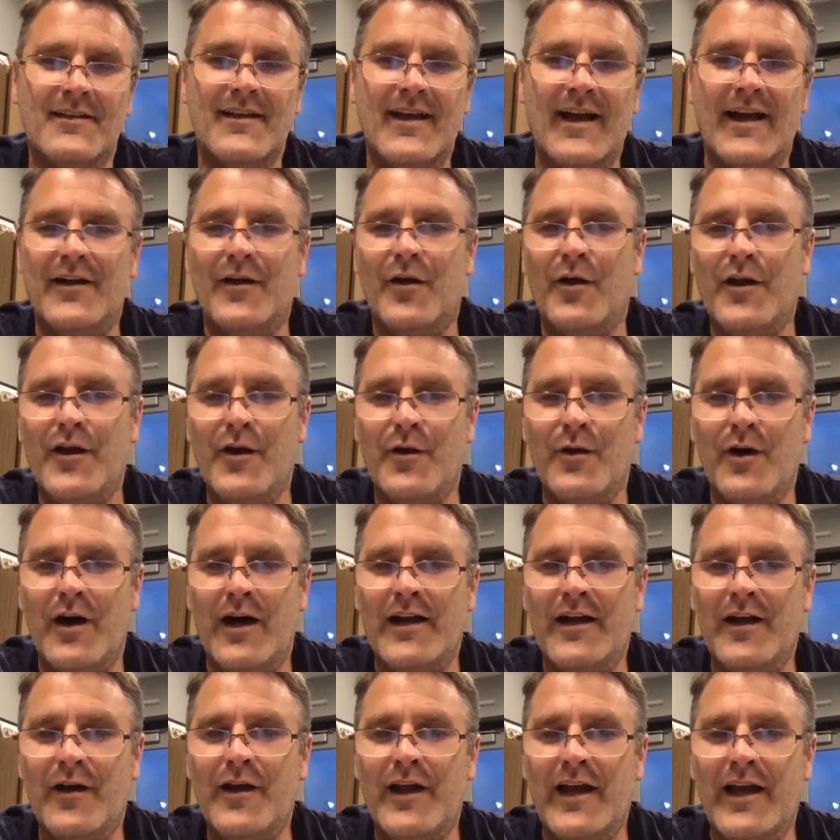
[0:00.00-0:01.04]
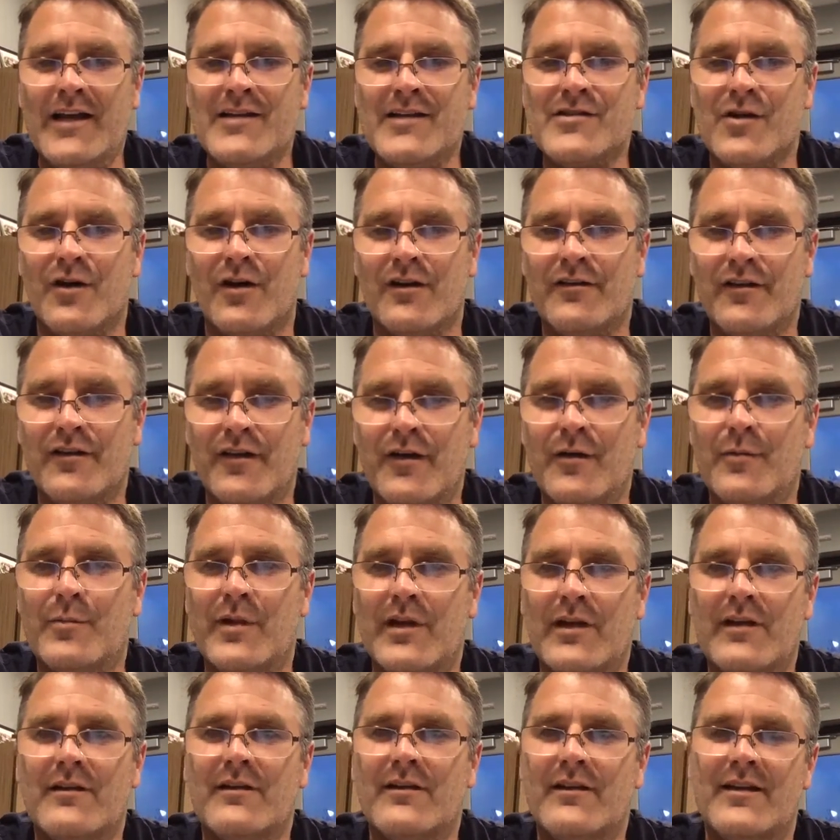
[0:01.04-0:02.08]
I know oh, you. Oh, I know you guys all do,
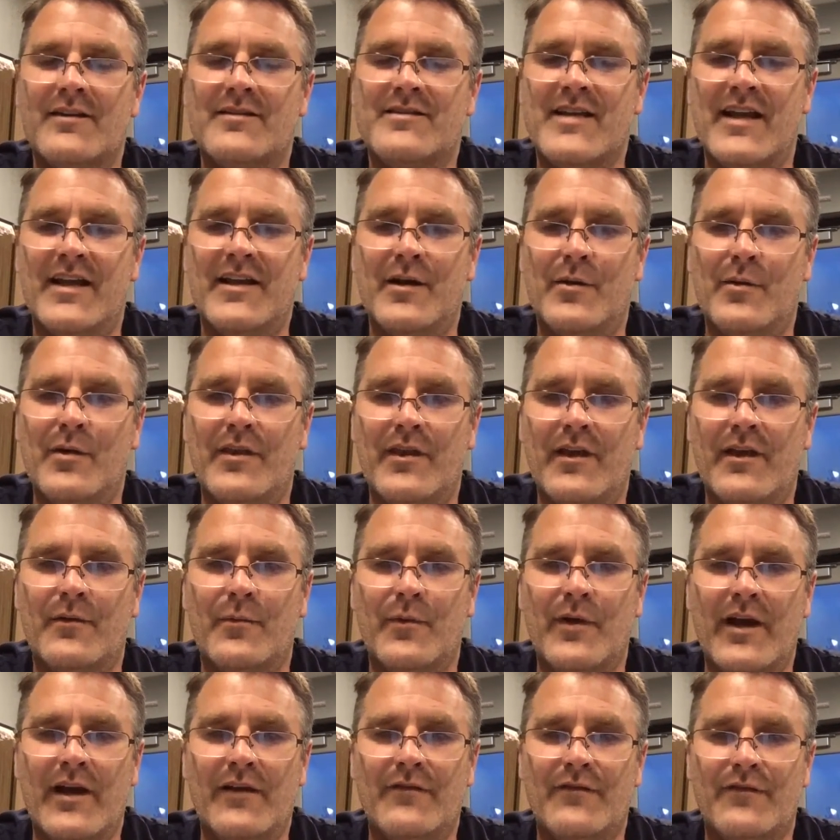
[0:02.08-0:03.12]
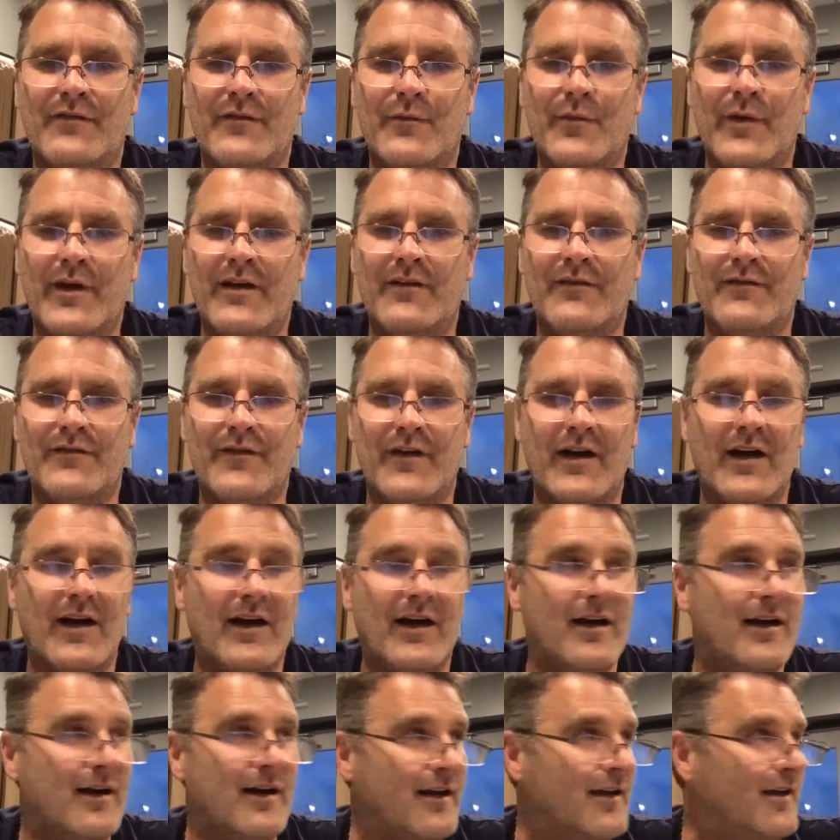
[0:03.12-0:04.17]
but continue with it. we have we have.
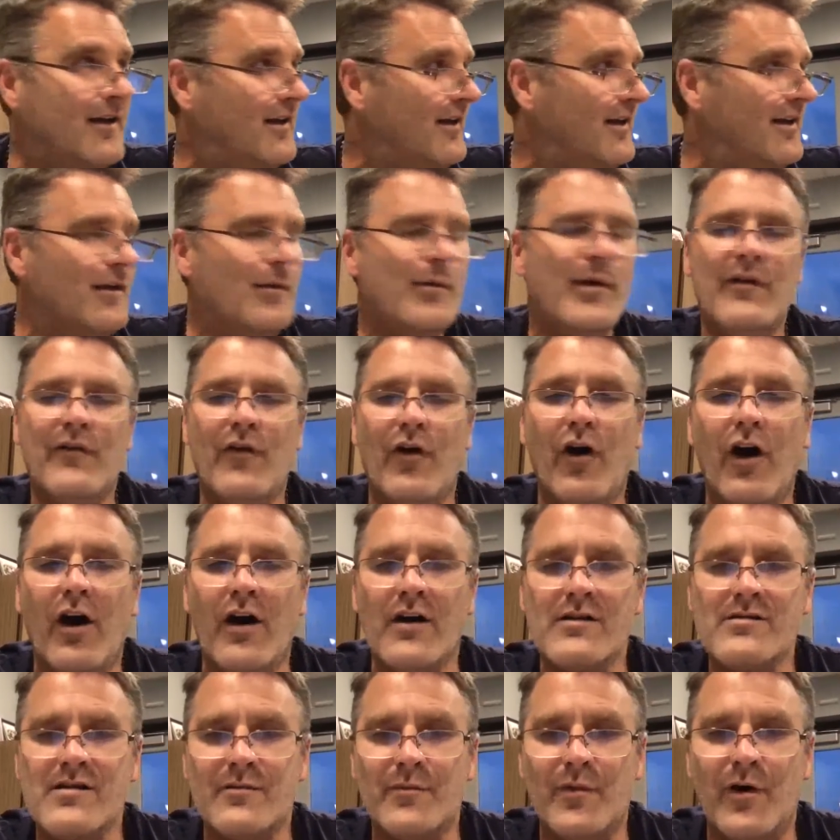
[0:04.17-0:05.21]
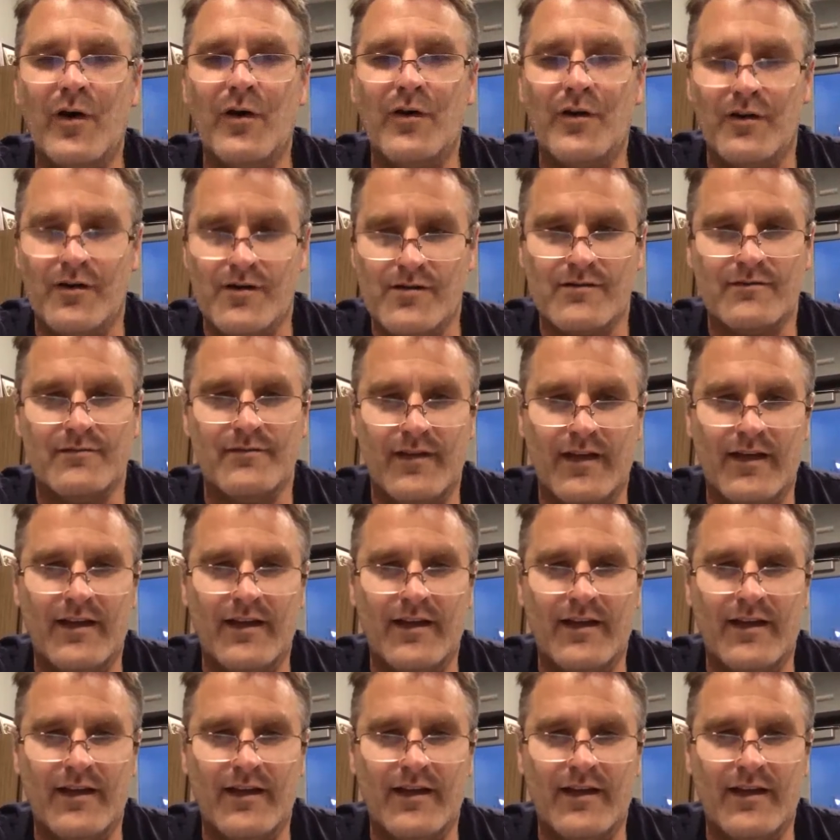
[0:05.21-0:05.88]
Uh, we have awesome owners.